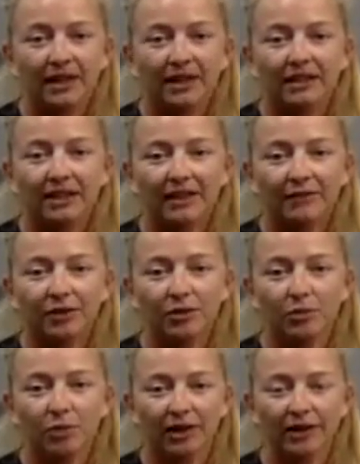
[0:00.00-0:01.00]
Level
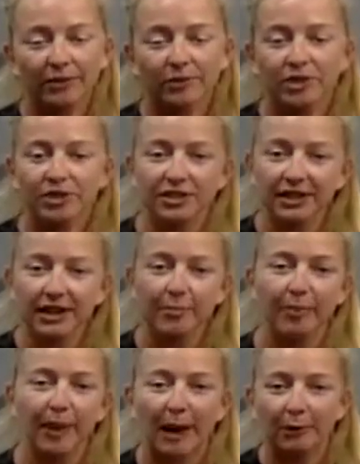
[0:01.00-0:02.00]
1, we're just gonna
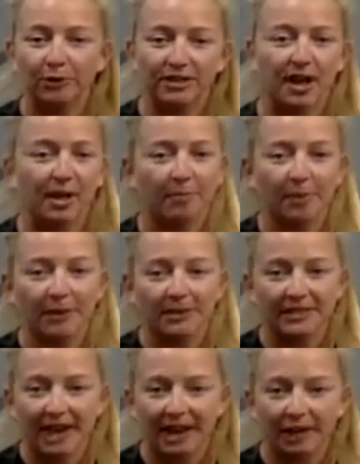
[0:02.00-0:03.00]
bounce up and
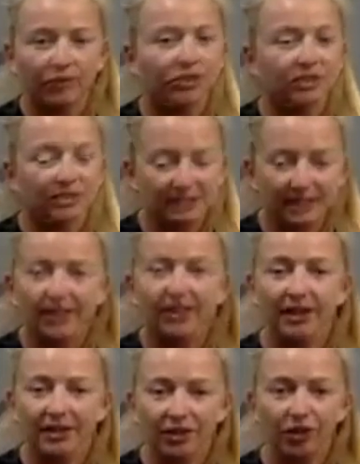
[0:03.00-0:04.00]
down, just in
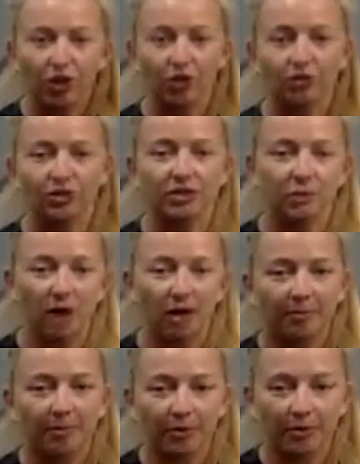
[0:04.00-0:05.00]
a low squat
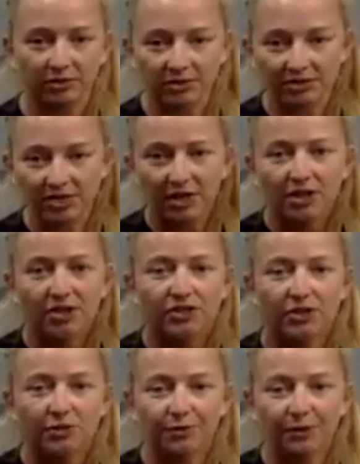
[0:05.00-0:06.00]
pulse.
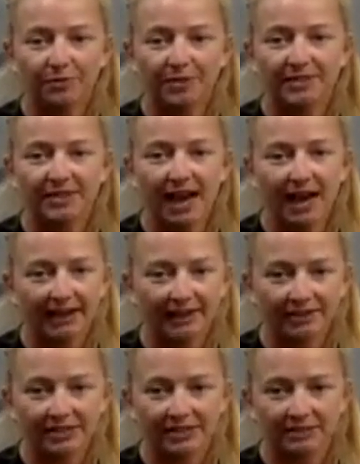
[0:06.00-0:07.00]
So from the side, you'll
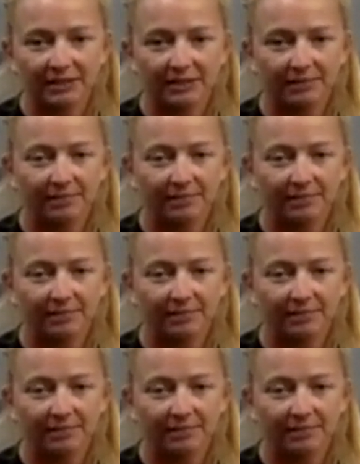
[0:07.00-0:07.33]
see me,